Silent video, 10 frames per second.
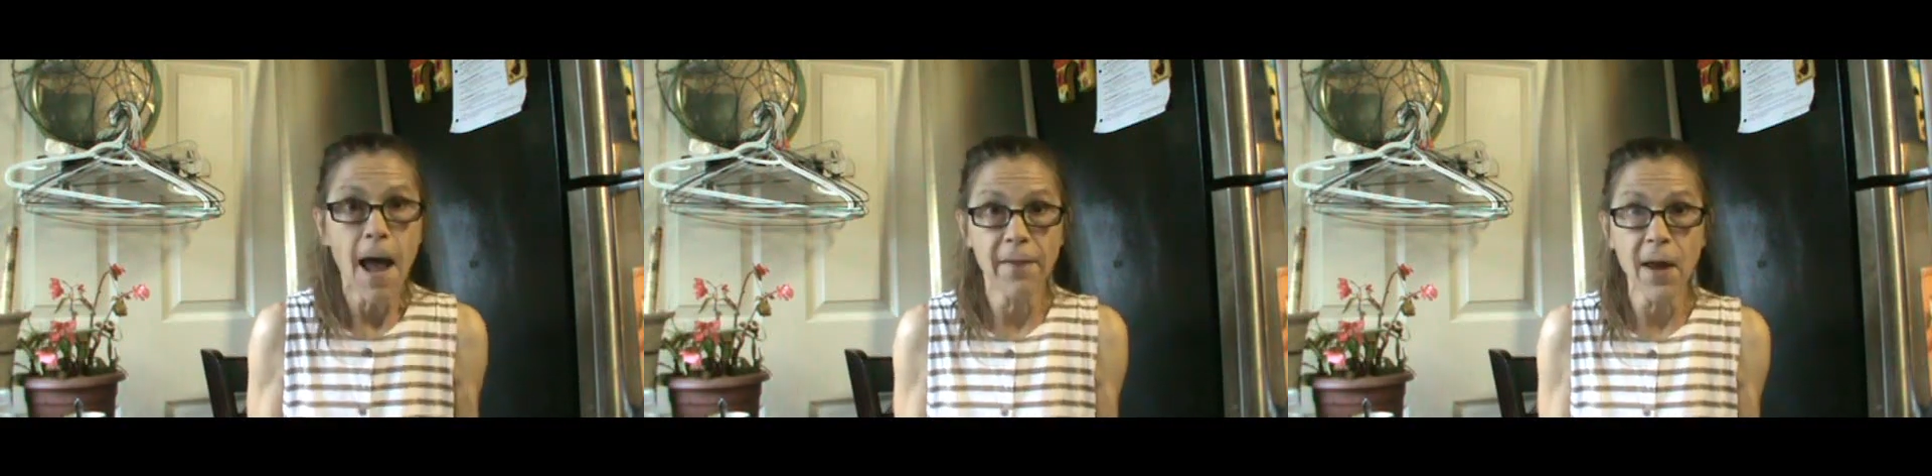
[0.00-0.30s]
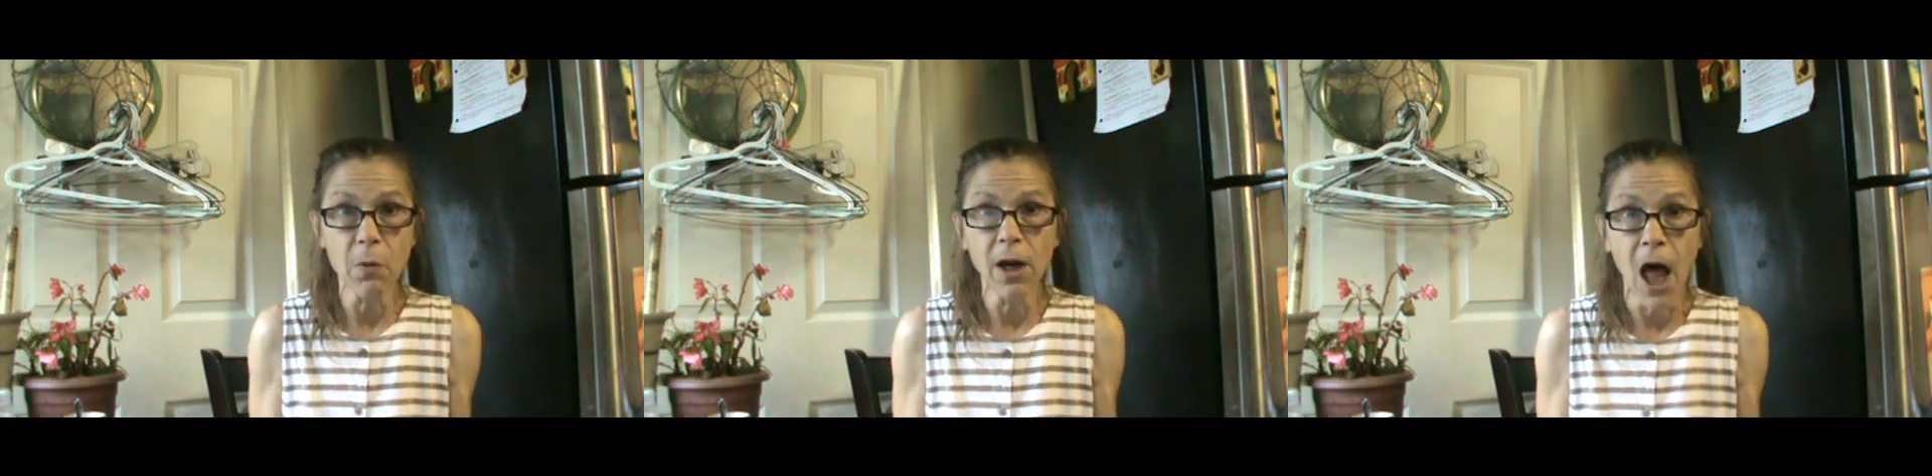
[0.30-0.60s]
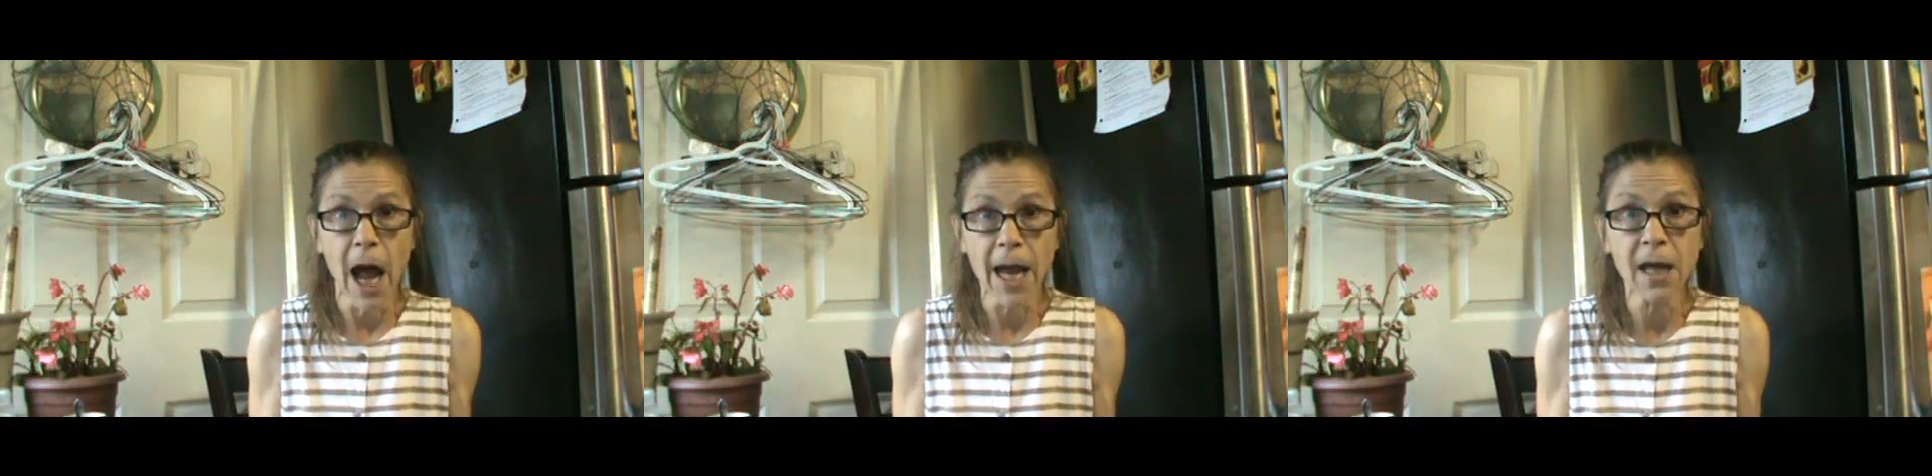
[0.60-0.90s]
And they were
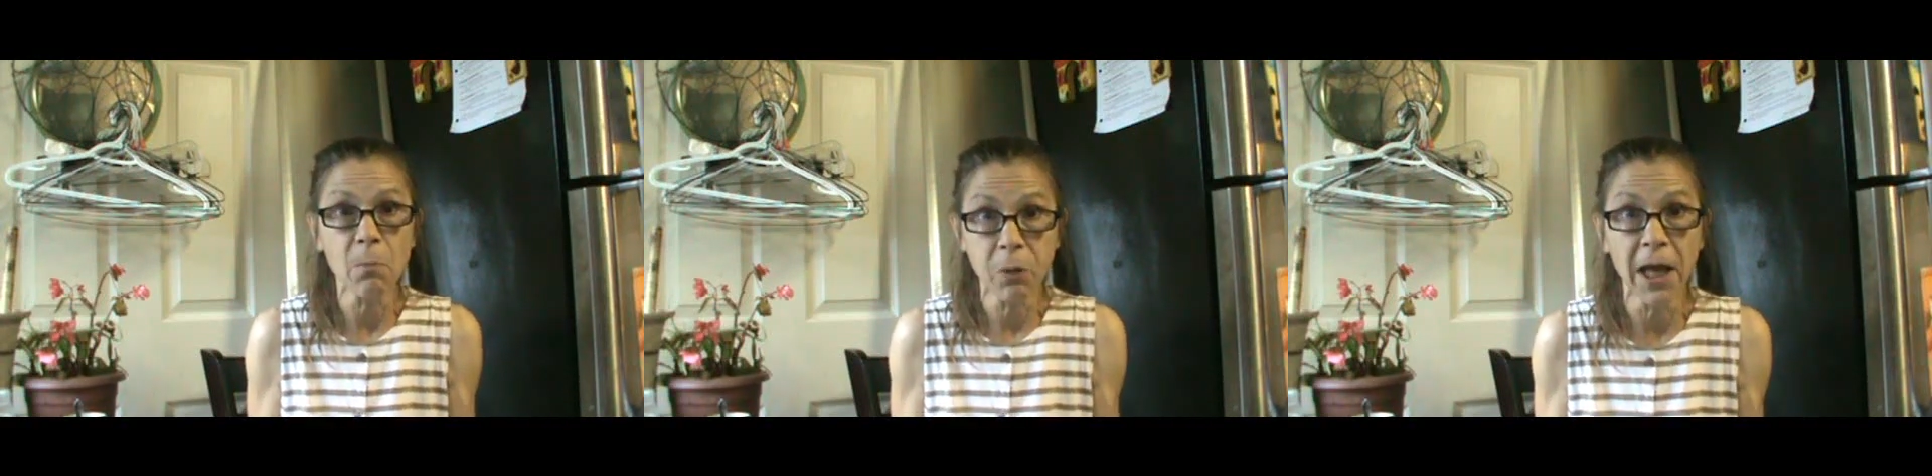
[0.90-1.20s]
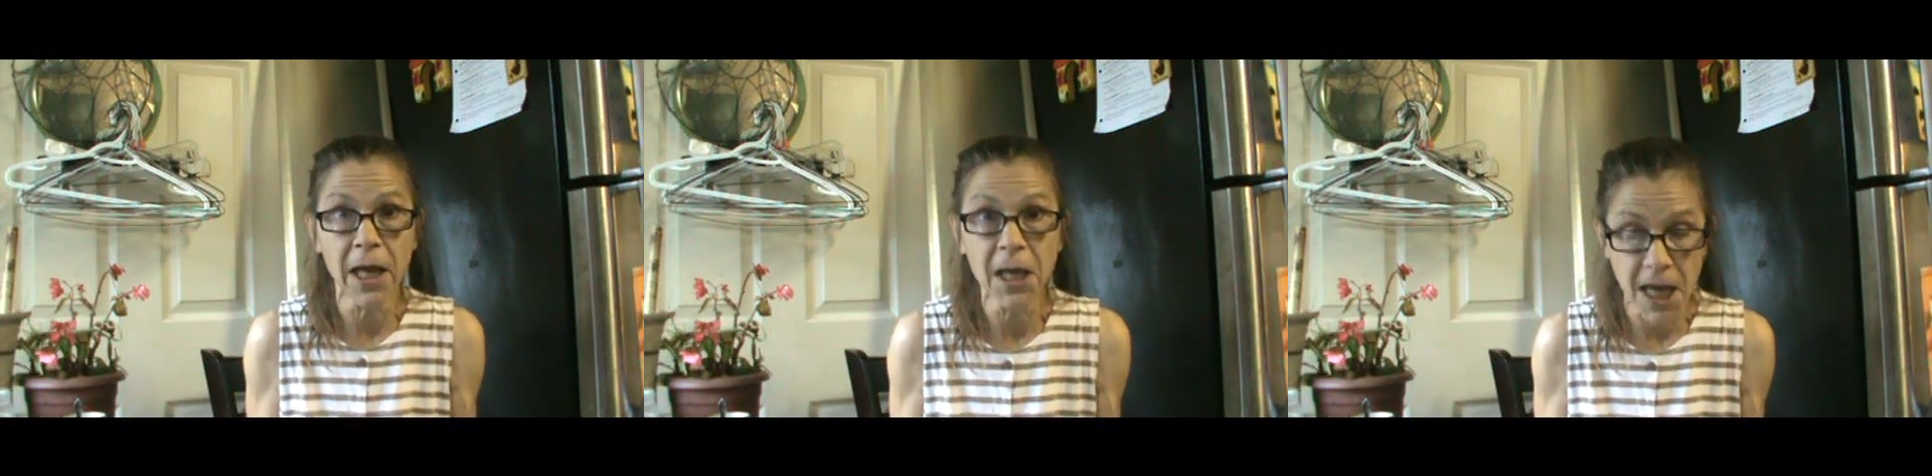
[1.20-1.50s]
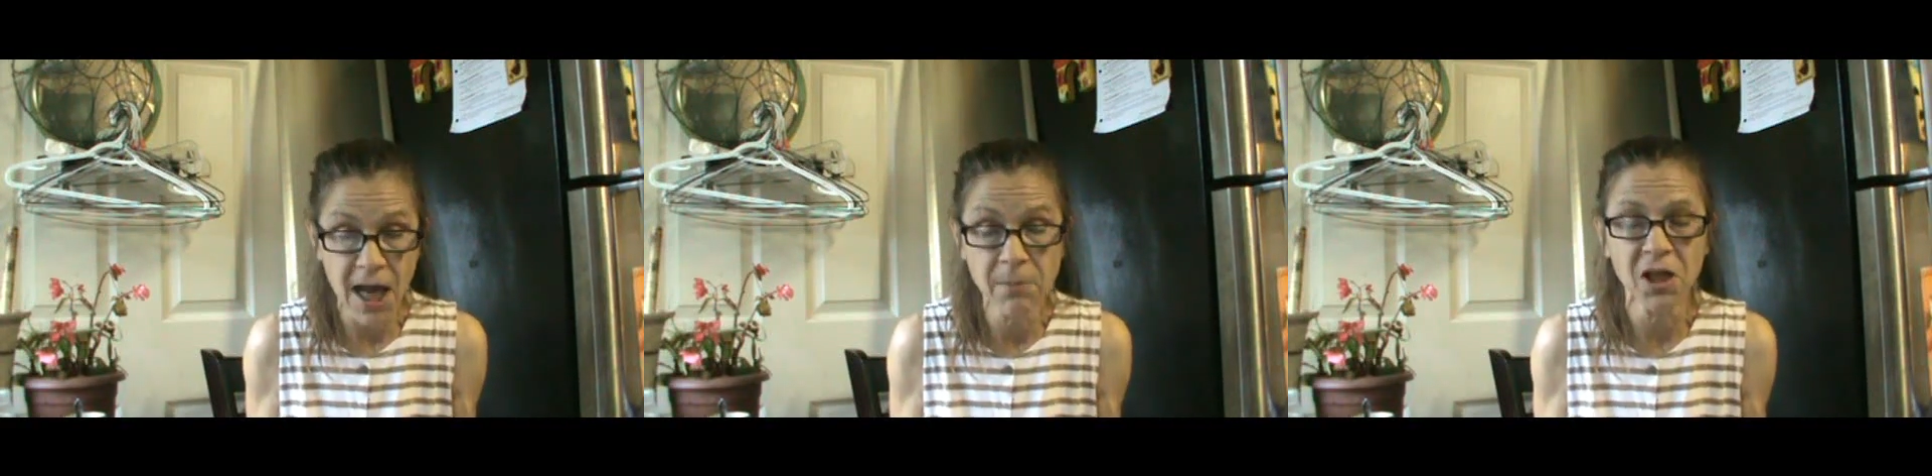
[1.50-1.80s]
lying and playing
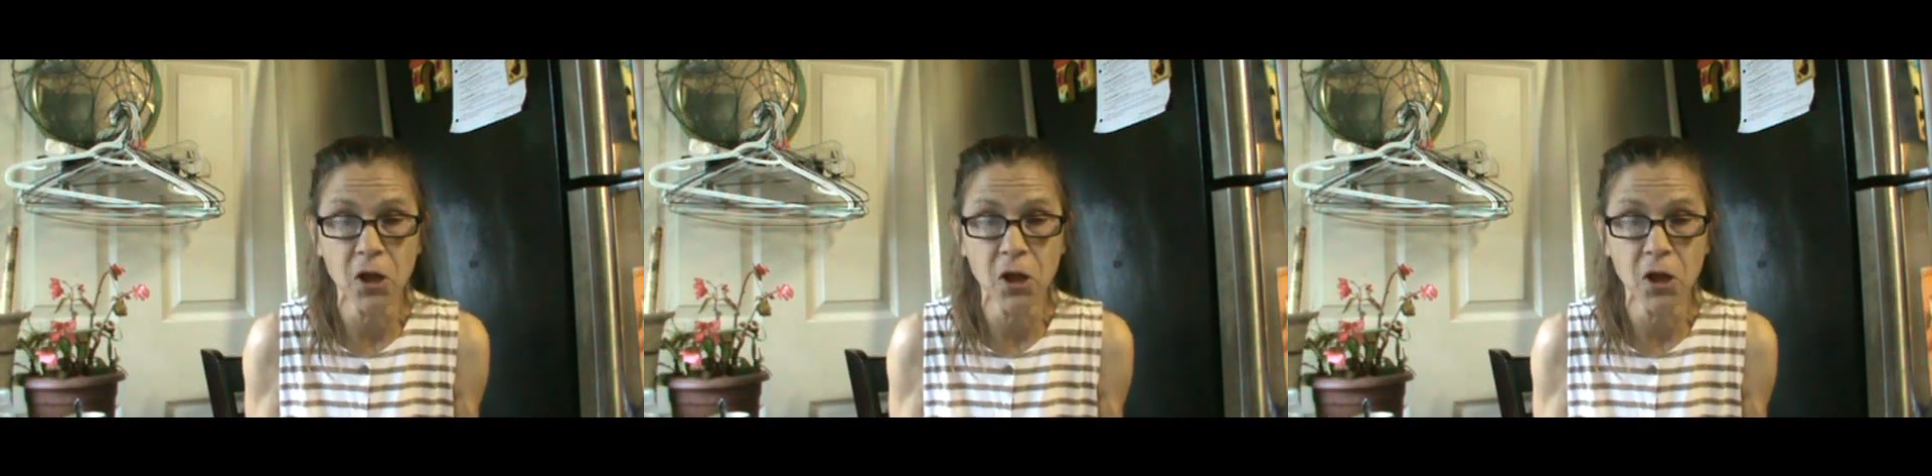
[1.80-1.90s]
games,